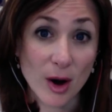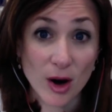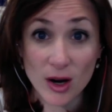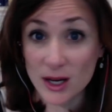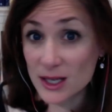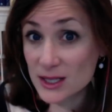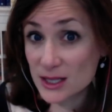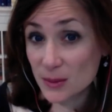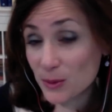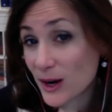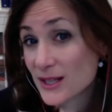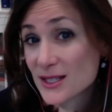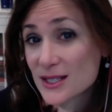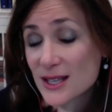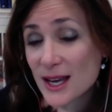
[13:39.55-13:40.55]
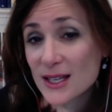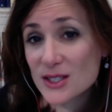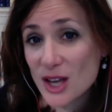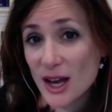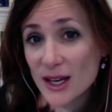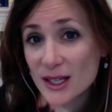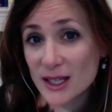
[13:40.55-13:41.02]
or it suppresses
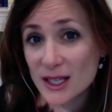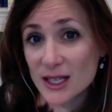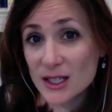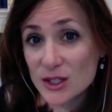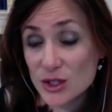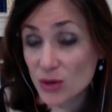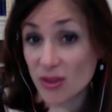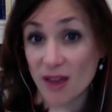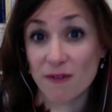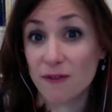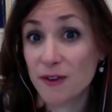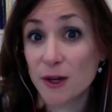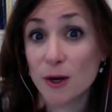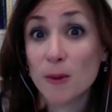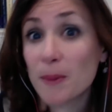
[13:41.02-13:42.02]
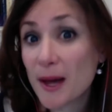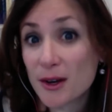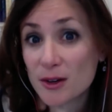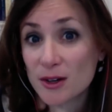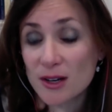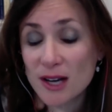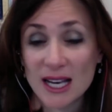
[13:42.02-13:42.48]
anxiety, so they feel better.